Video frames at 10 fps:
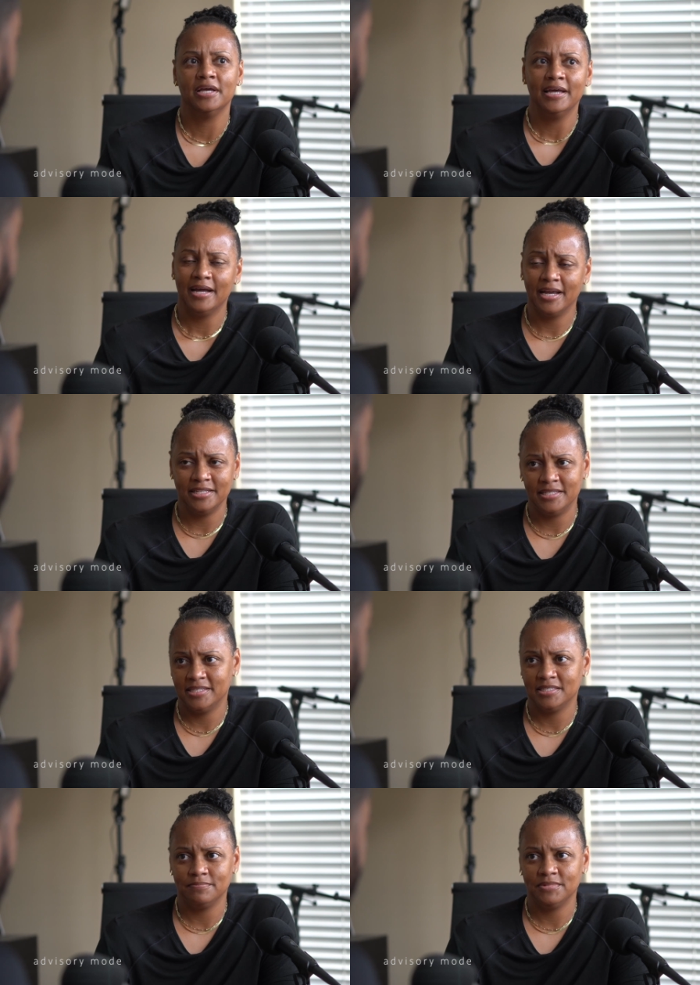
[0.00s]
I need to
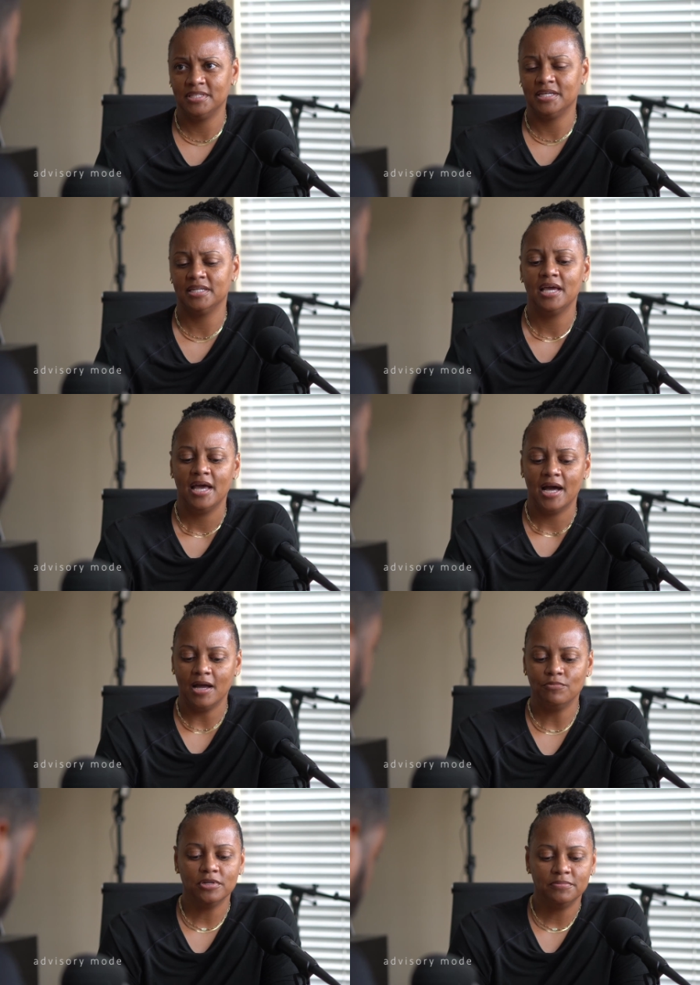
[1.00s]
get something done. I
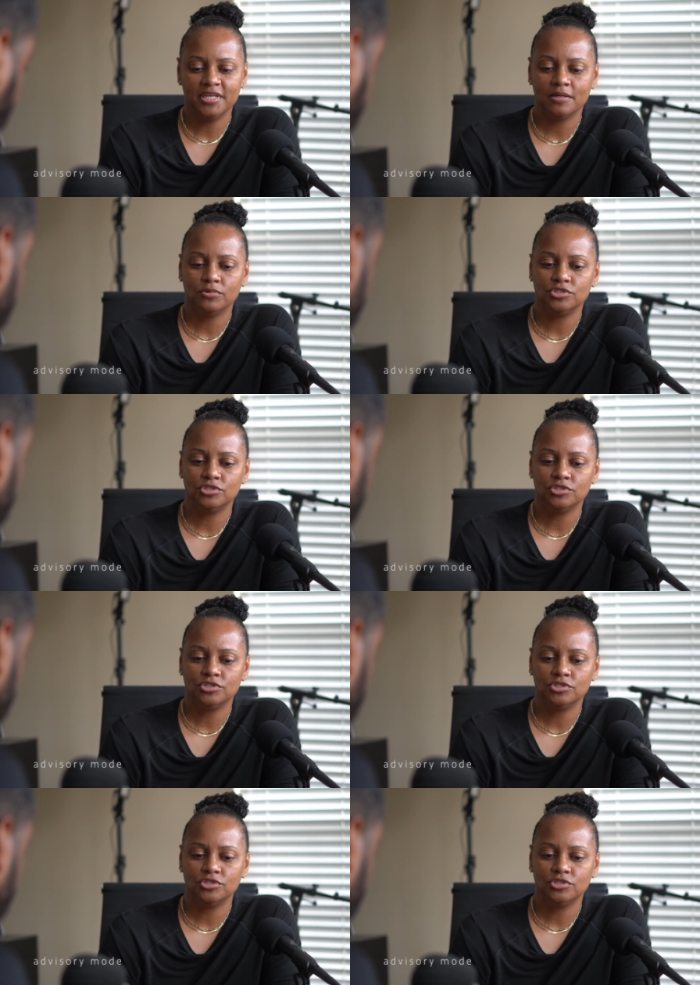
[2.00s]
want to be able